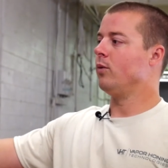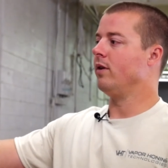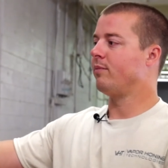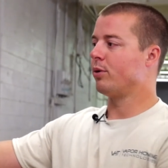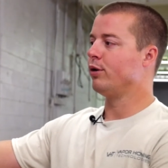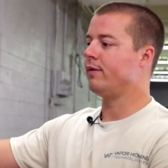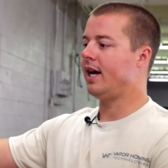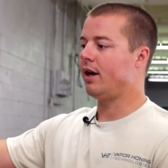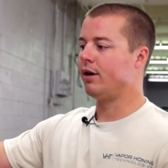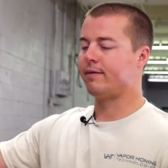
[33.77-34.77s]
We've
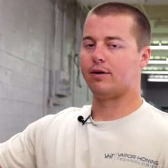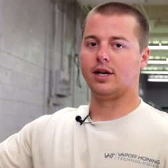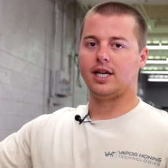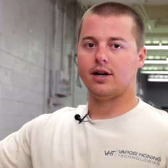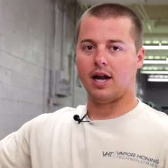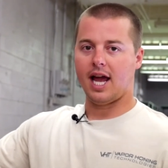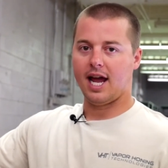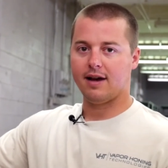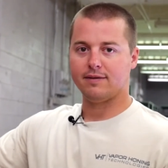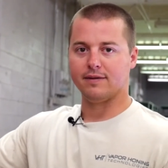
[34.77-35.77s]
proved that over a year and a
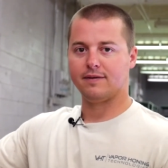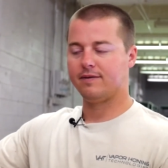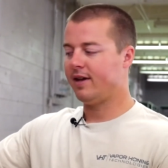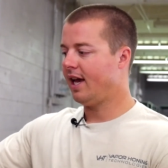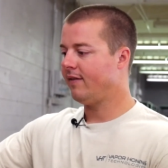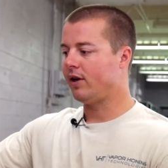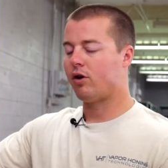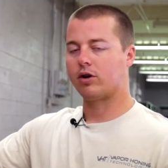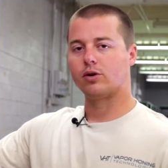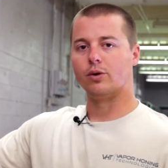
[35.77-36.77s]
half of
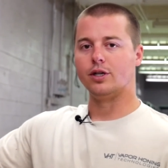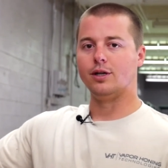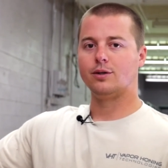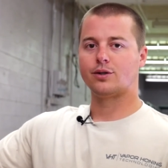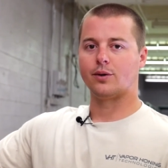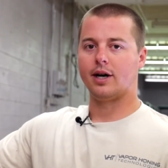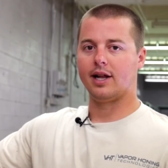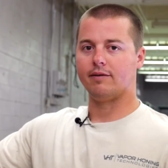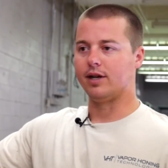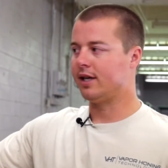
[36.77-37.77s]
heavy hardcore use
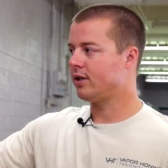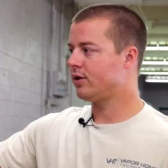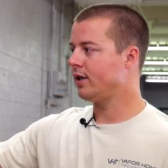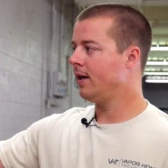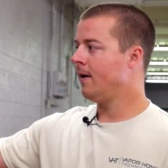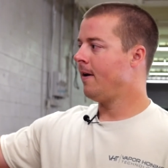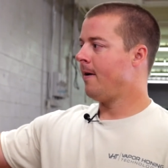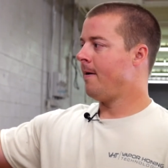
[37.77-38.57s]
throughout every industry.